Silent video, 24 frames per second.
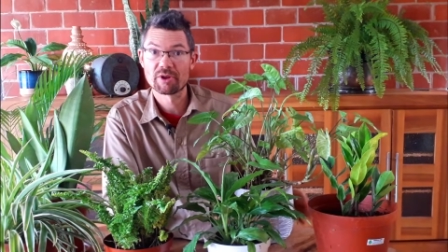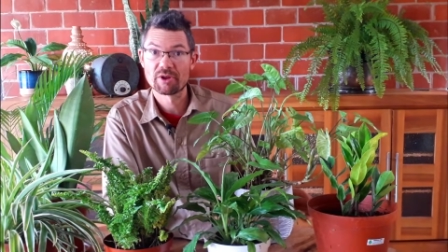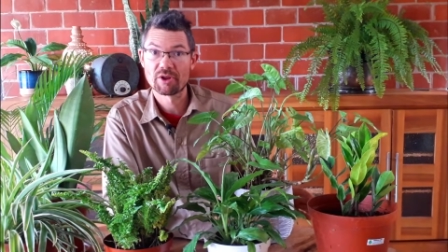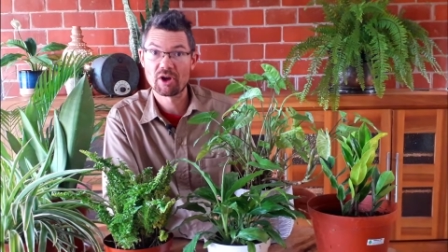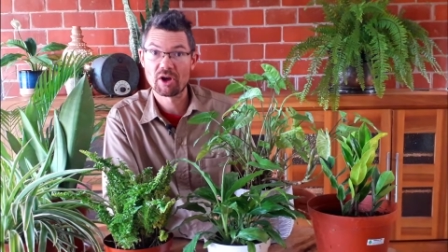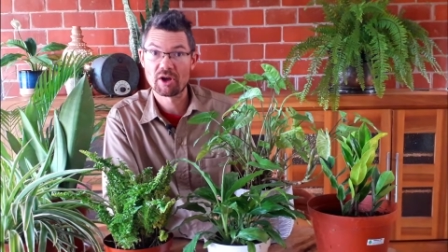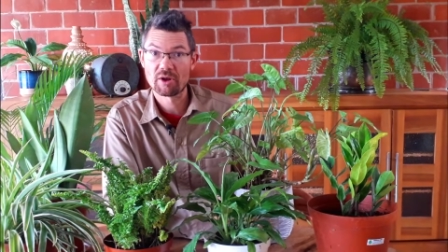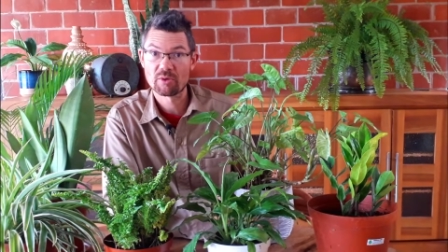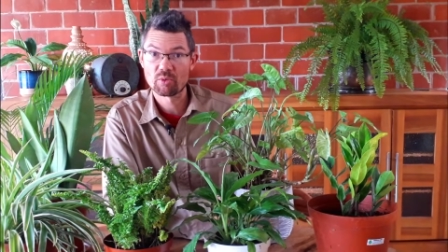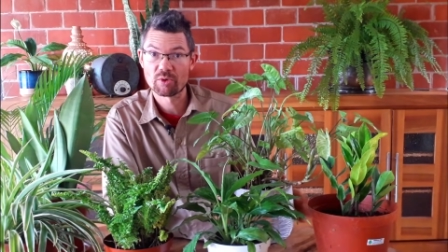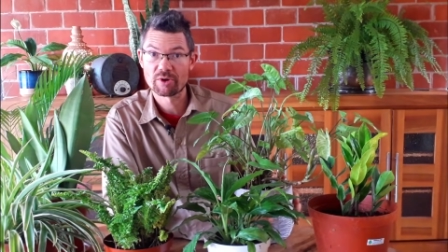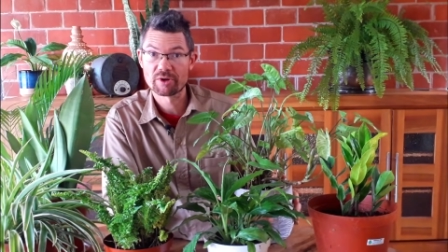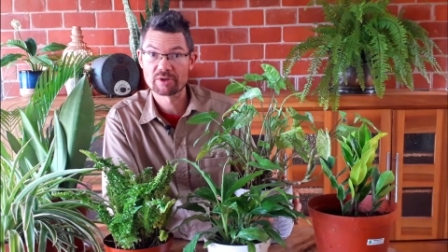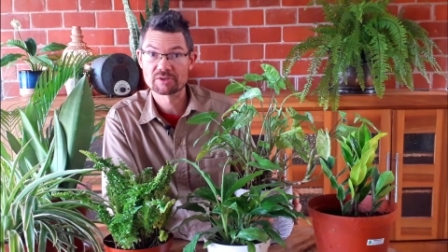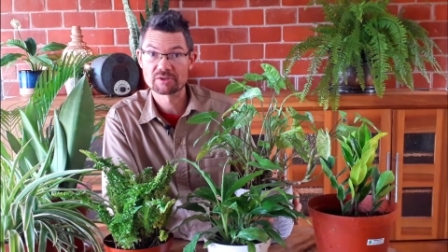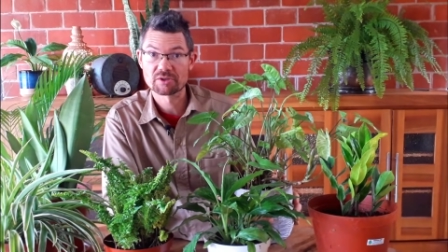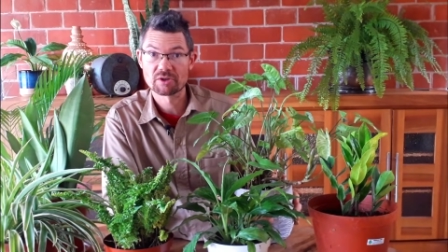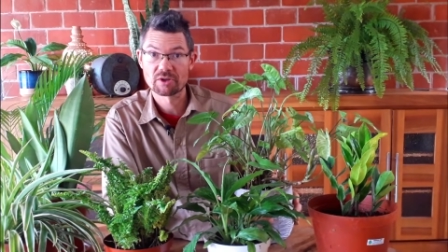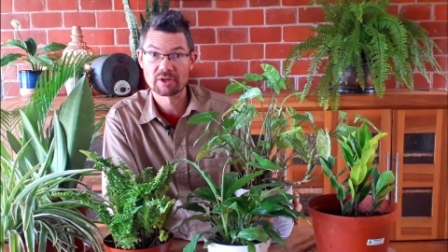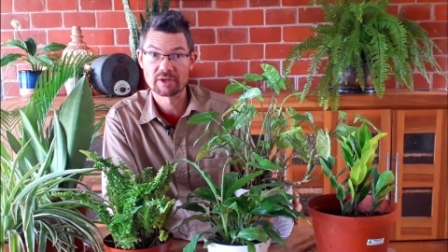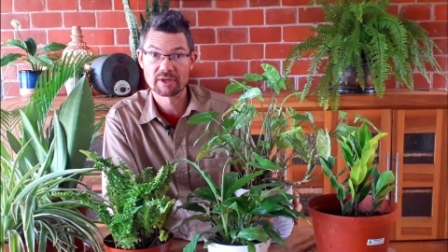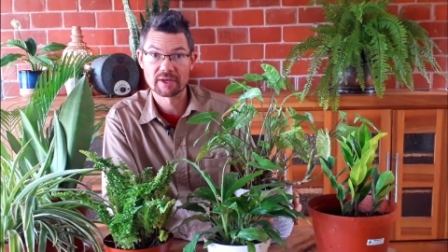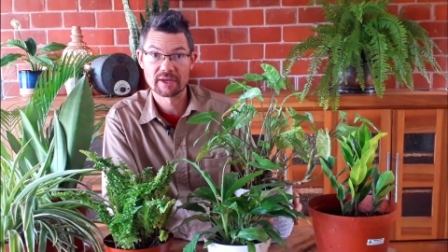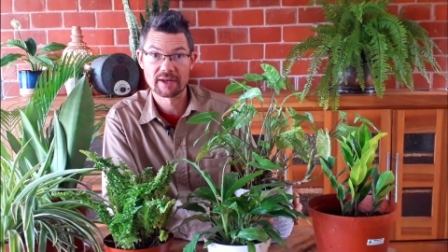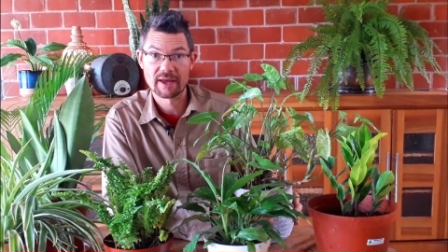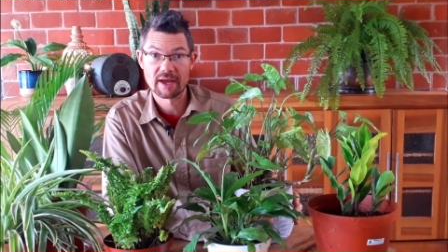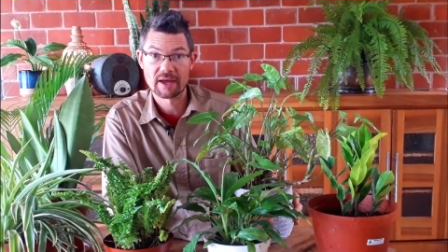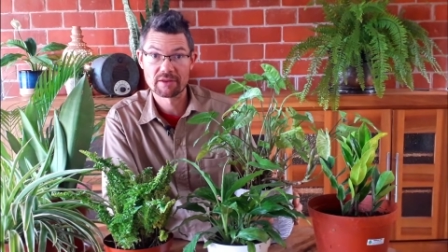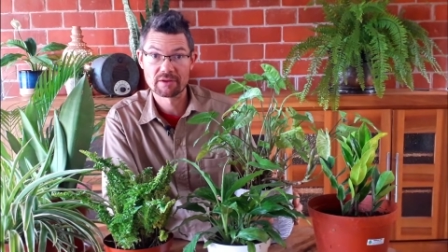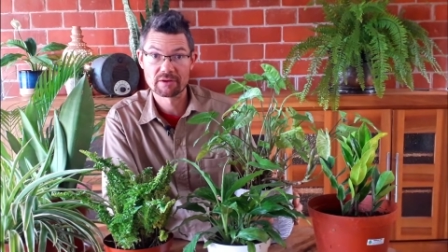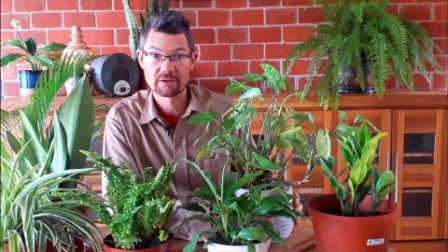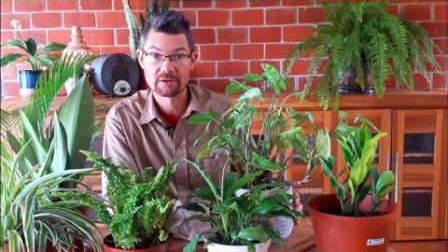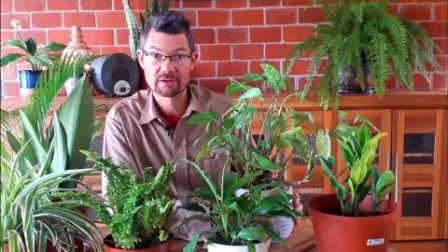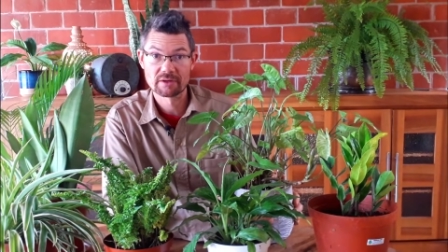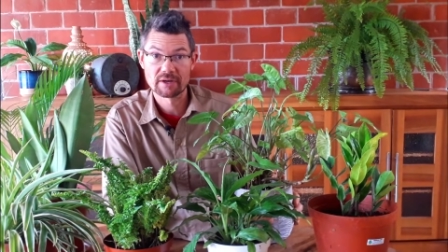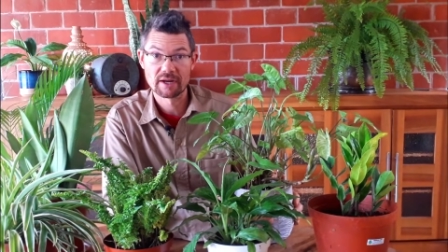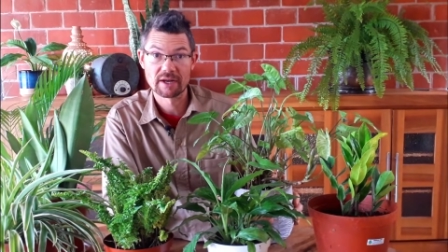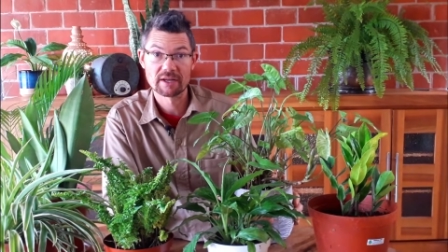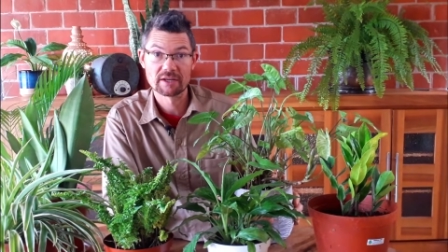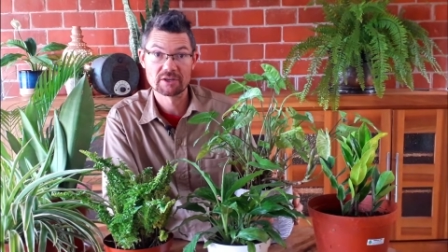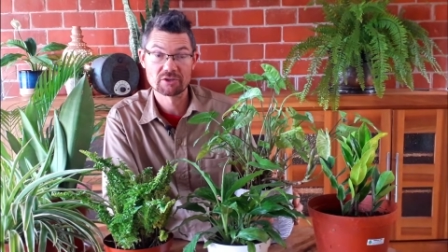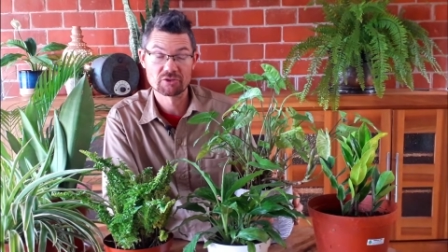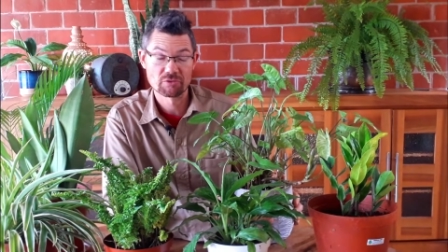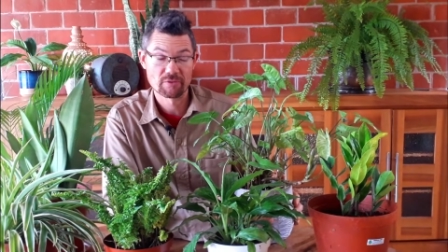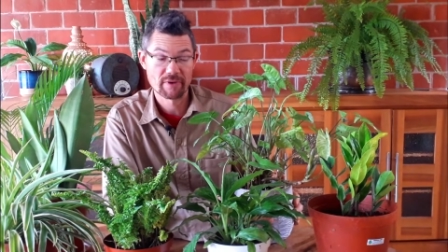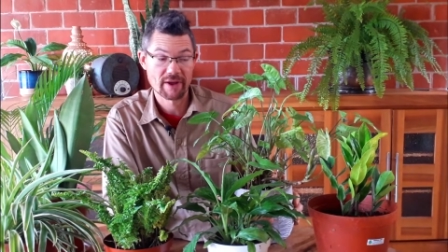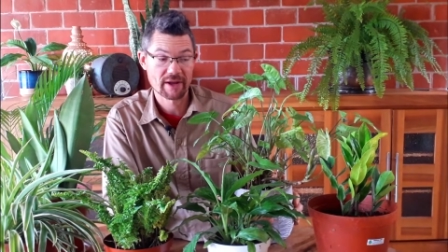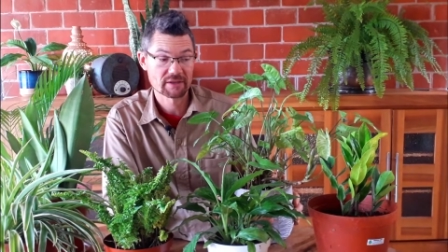not where it's going to get any
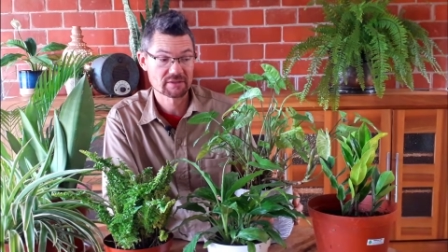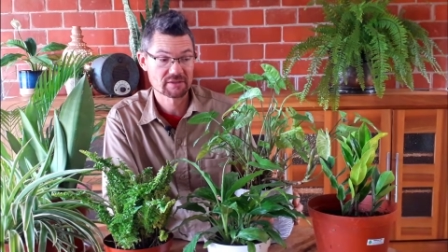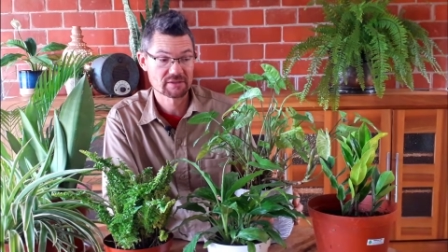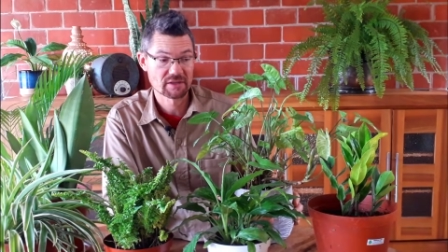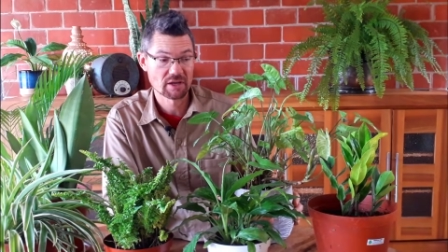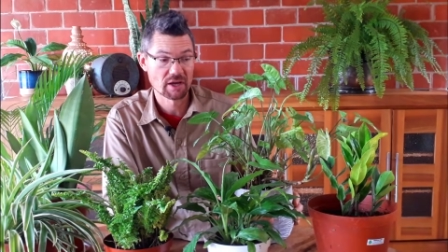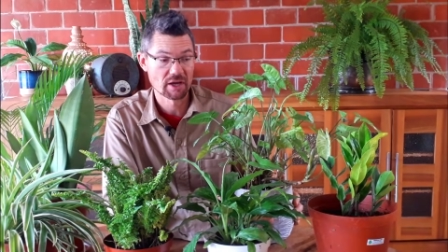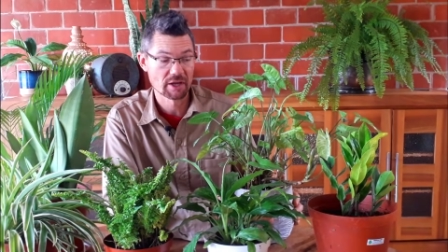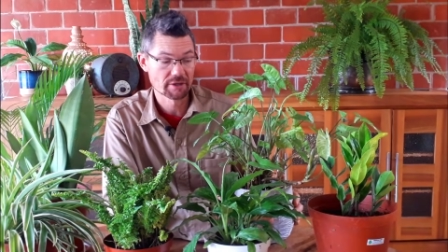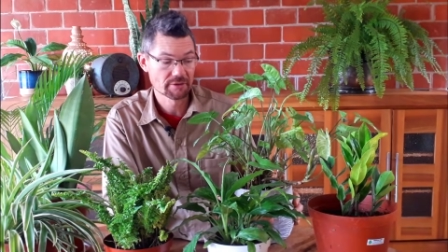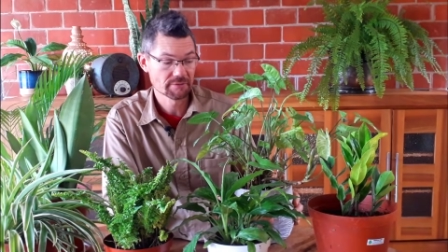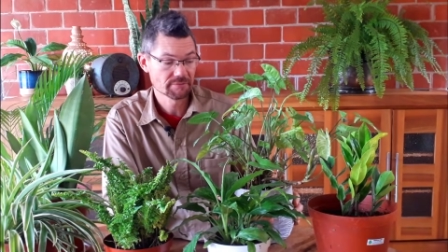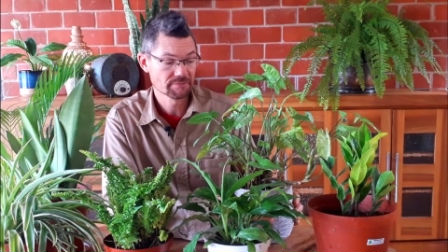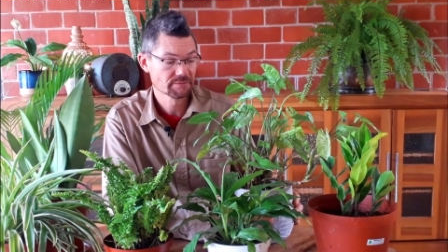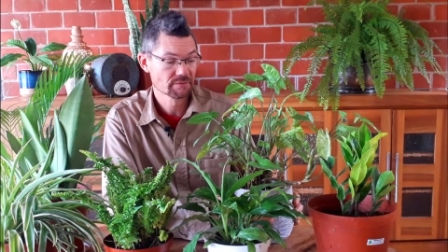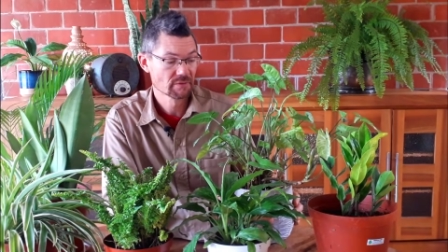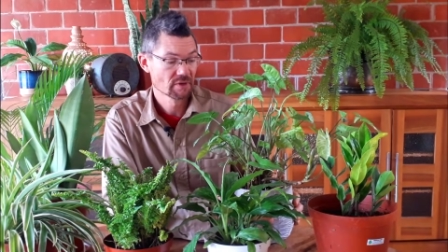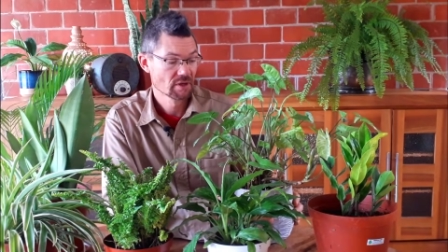direct sun.